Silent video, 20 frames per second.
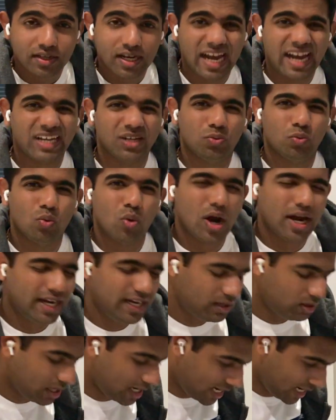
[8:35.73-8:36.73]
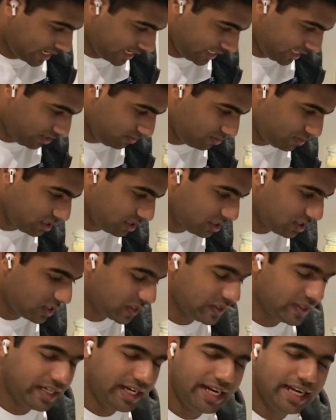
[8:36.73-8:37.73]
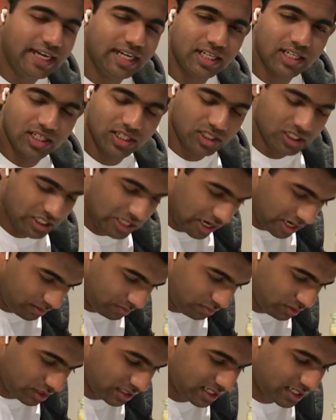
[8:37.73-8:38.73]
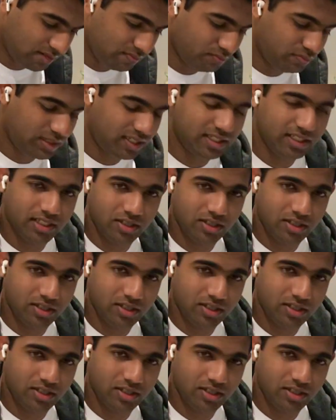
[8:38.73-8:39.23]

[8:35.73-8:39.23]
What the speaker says: At one time, read your notebook completely.